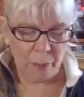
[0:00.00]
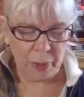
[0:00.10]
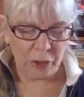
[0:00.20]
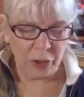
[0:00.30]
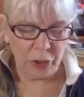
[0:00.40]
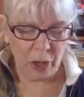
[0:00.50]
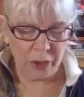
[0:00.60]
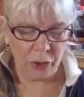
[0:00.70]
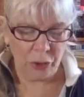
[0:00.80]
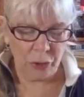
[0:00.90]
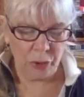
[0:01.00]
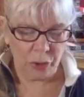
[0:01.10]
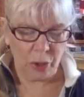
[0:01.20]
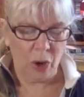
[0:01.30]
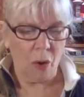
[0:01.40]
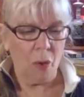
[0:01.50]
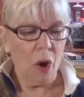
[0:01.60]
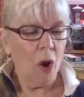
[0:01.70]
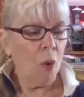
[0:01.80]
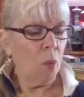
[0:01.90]
but to not do so,
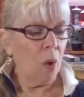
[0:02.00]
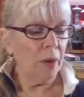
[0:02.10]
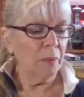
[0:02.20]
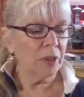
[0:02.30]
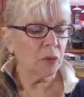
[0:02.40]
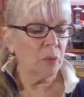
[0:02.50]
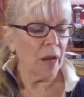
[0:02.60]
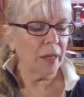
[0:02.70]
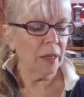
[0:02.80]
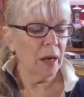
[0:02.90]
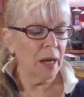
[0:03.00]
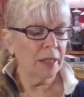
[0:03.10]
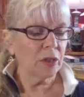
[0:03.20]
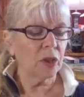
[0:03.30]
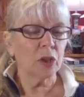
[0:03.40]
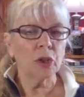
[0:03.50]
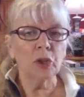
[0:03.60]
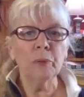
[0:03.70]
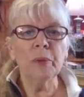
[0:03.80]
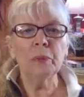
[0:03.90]
one must recognize the
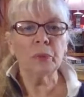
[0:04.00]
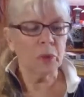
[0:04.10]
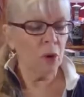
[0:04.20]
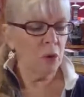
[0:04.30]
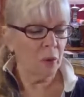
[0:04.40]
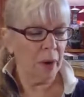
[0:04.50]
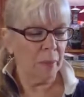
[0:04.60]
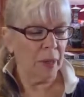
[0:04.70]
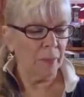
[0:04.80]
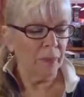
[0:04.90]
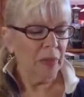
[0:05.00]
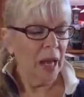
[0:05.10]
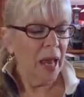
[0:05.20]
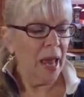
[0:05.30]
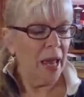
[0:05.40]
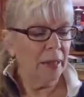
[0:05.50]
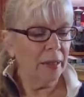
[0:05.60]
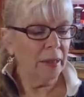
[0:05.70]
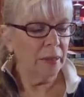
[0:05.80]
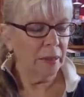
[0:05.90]
human programming and
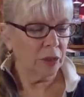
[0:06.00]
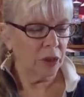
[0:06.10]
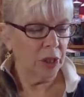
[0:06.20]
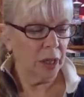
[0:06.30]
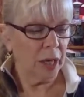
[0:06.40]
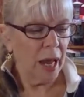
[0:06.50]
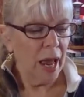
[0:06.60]
conditioning